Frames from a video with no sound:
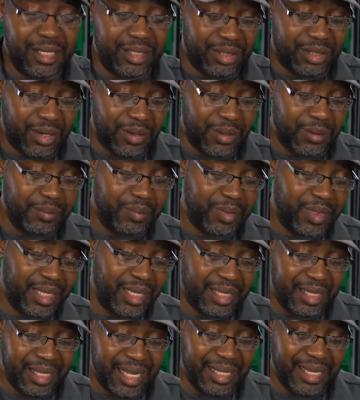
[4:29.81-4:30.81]
So
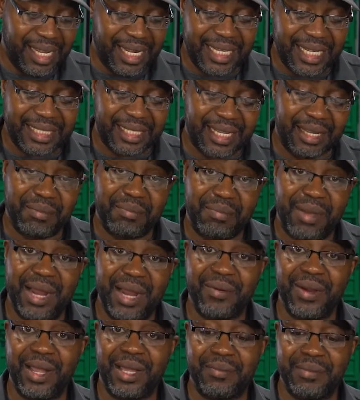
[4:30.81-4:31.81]
like I said,
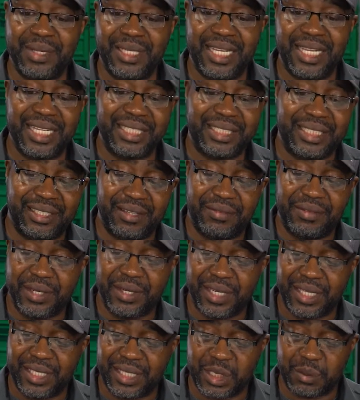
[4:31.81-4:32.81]
my recommendation, if
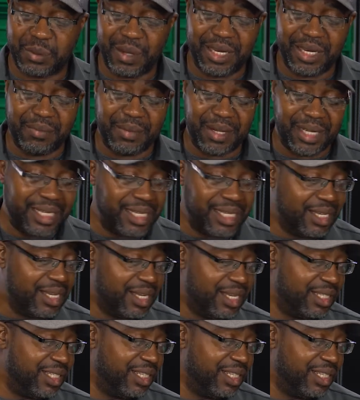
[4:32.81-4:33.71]
you're going to spend the money,